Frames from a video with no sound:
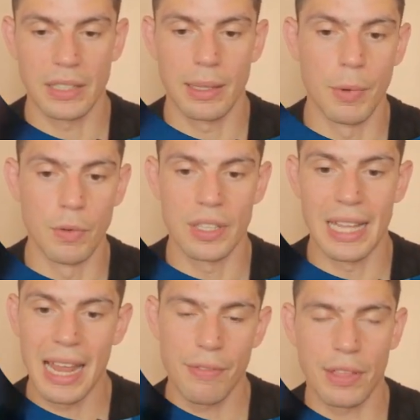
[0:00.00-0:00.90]
move to
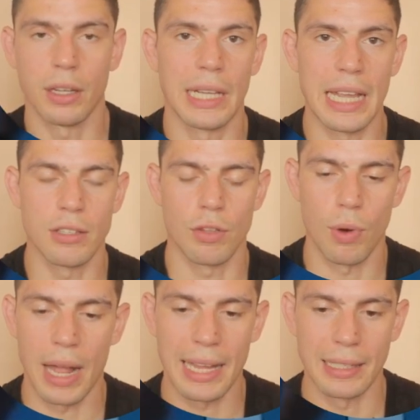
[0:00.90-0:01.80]
their left, they're going to get into the
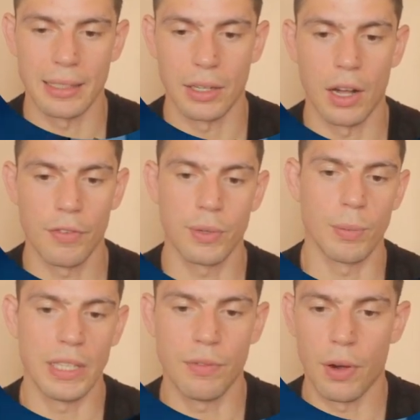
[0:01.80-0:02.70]
right hand. And often
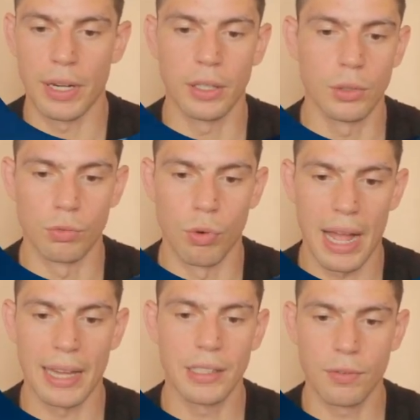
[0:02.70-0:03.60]
when you're fighting a good
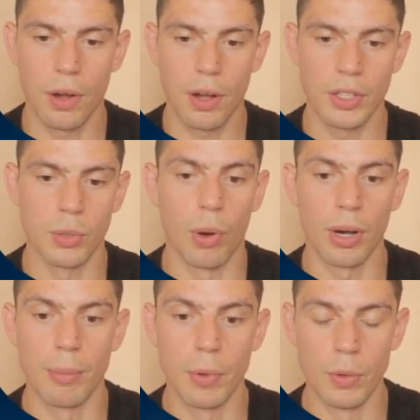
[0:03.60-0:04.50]
right-handed fighter, you
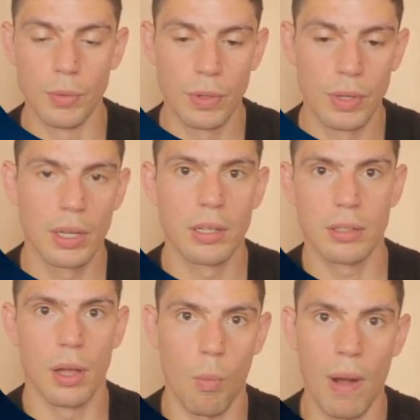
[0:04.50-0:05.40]
want to move
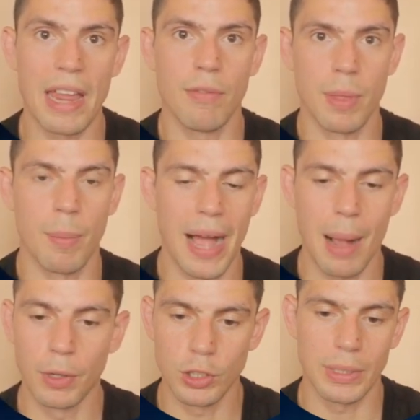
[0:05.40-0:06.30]
away from the power
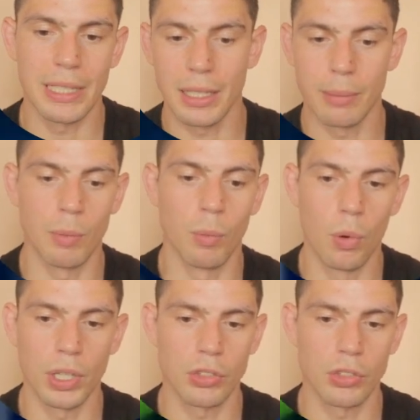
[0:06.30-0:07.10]
punch, but then you're going to be walking